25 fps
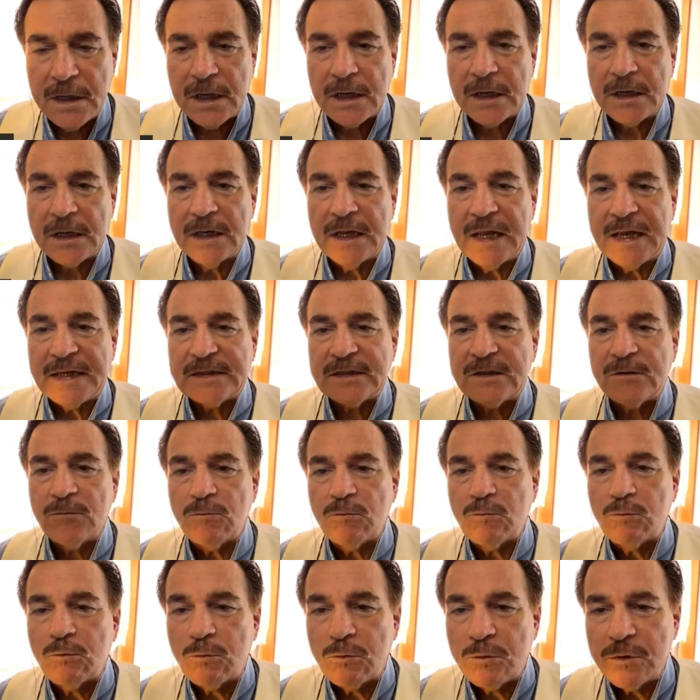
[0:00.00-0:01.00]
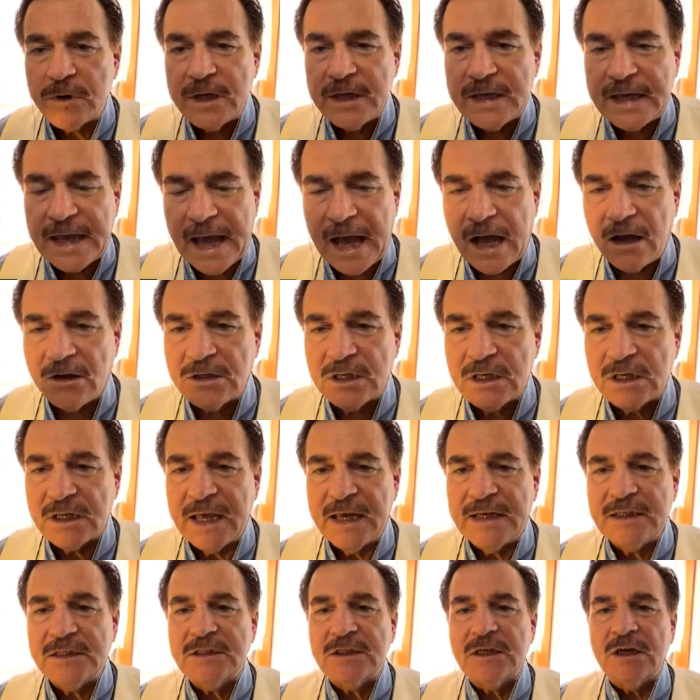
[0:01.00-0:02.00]
let's
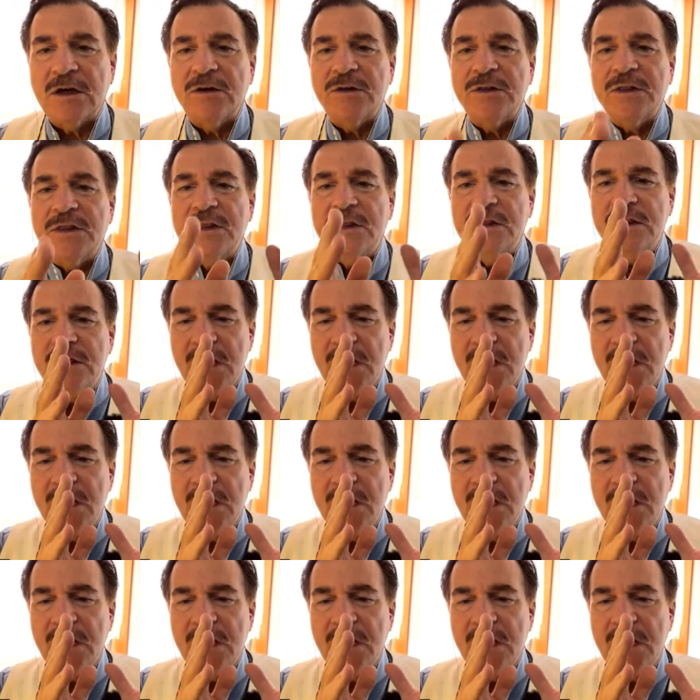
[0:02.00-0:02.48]
recalculate so